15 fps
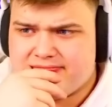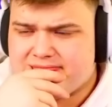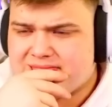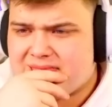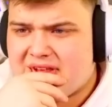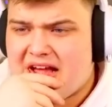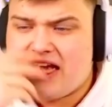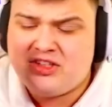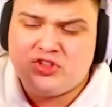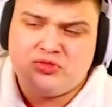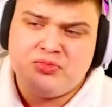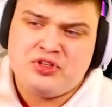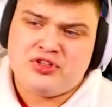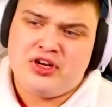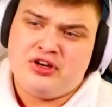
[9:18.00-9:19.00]
that's just me
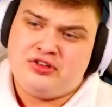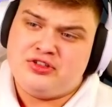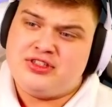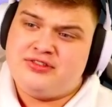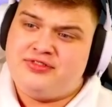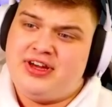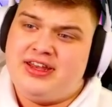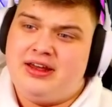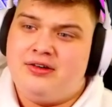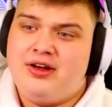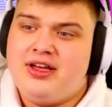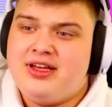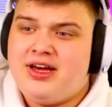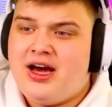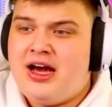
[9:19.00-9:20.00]
trying to justify that.
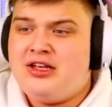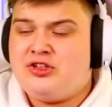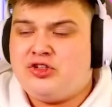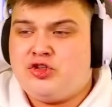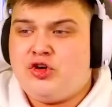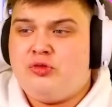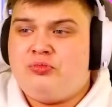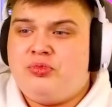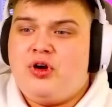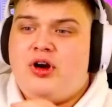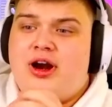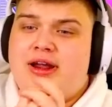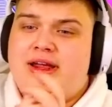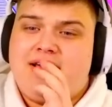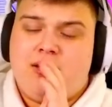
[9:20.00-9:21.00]
I need to shut up. All right,
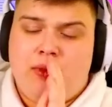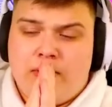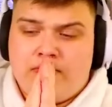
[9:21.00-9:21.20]
come on.